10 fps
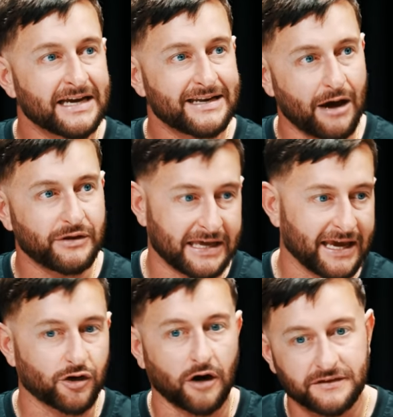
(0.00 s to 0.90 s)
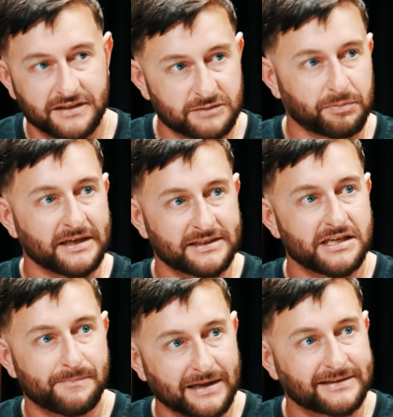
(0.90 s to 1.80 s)
Now you're kicking off and
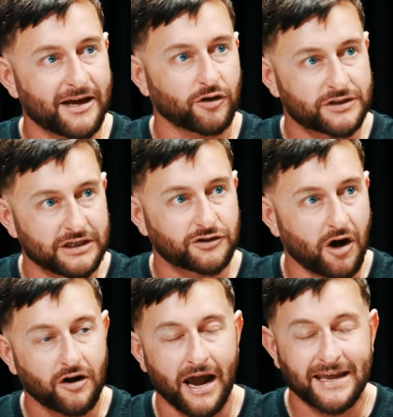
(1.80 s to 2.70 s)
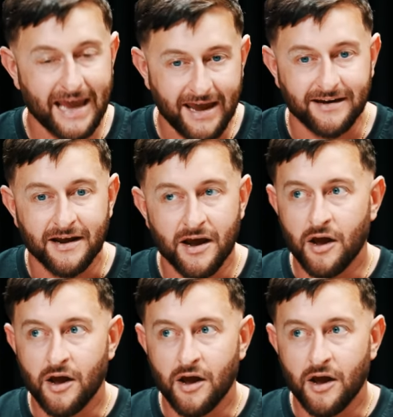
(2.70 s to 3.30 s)
displacing your bad day onto your dog. Again,